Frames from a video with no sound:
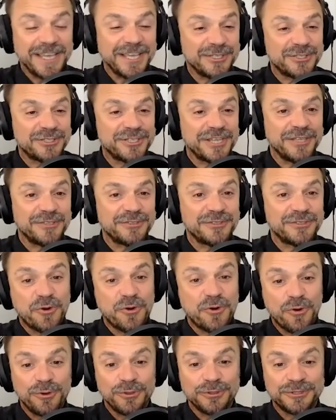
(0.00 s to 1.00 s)
It's
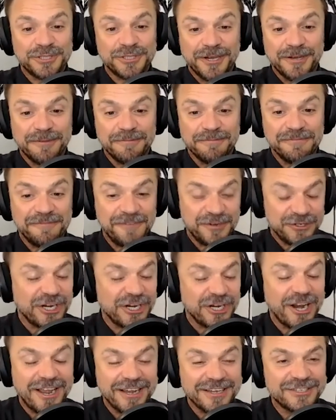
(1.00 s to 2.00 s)
called
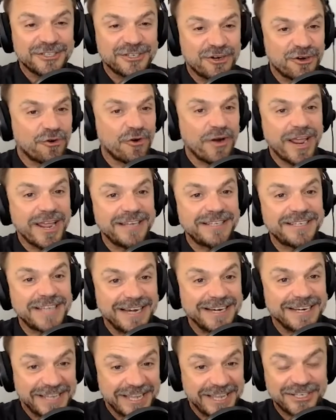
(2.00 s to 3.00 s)
Visualize, Create
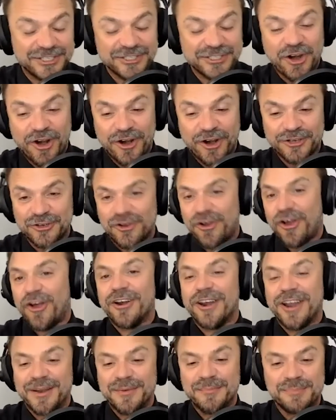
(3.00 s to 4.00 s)
and Kickstart Your
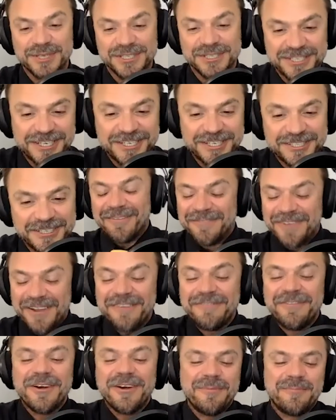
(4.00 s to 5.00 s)
Online Business.
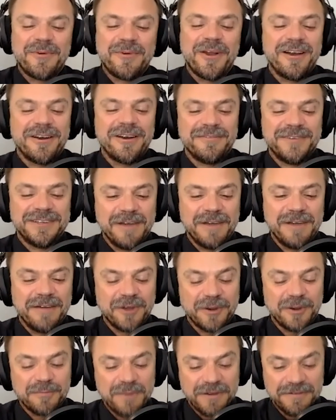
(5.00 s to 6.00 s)
Very, very proud of it. I've
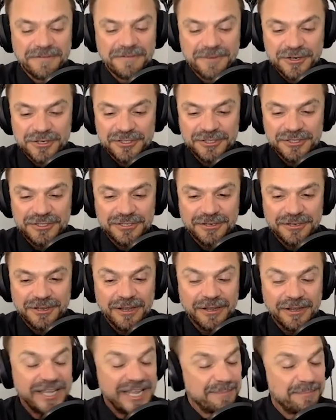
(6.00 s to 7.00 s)
got my first
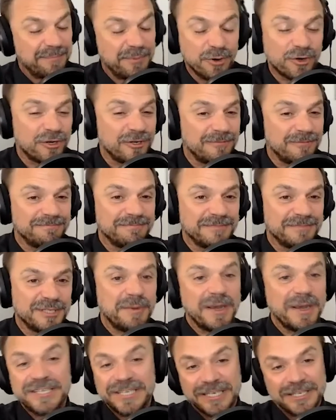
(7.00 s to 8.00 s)
ebook. It's
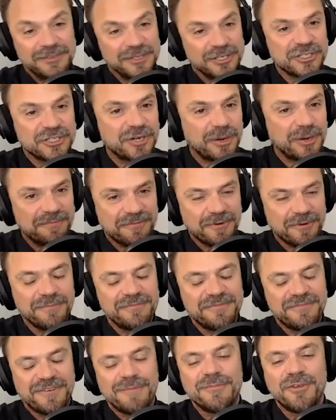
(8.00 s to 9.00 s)
basically the script
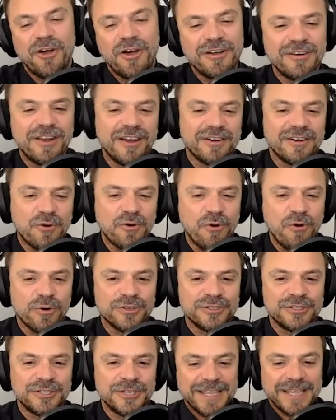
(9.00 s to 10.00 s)
from the online
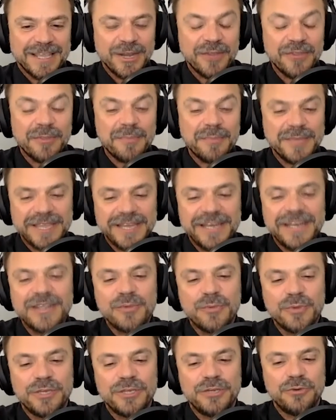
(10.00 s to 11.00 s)
course. You know, in the
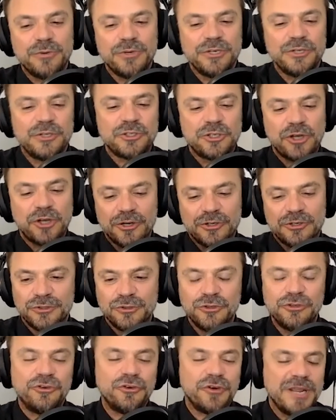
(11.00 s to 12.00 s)
beginning, when you start
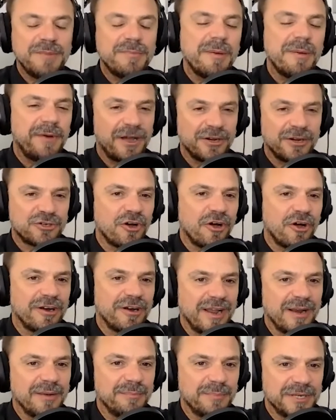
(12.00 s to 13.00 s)
to dream about your
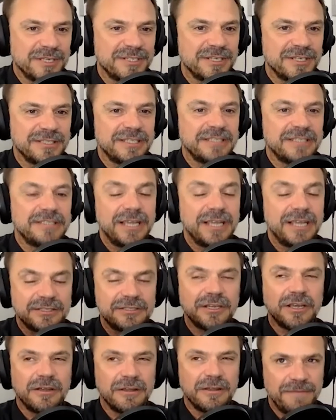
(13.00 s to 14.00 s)
online business, it's
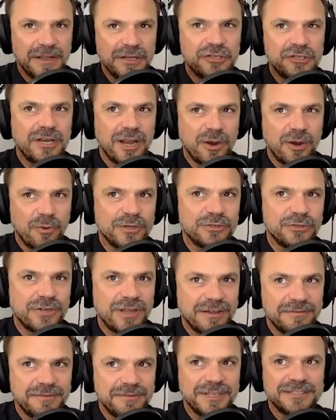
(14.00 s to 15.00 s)
yes, eventually I want
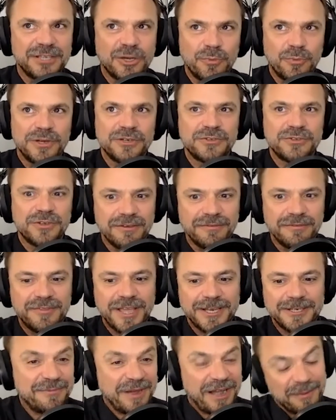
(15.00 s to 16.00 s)
to have this, I want to have
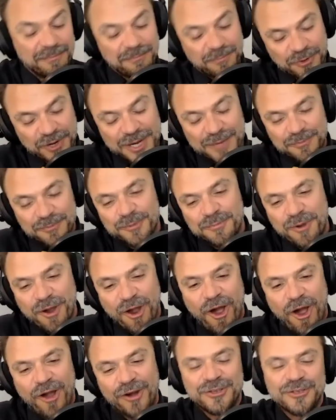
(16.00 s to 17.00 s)
that. I really put my
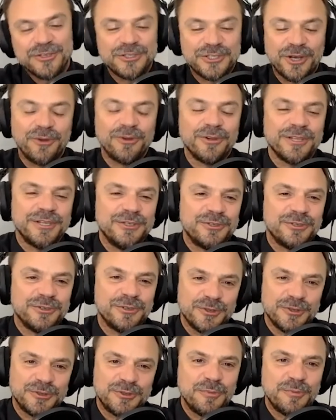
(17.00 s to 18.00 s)
heart and soul into
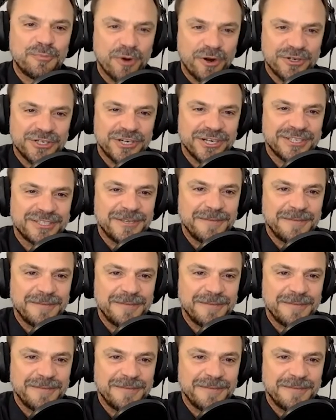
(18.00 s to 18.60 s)
those two projects.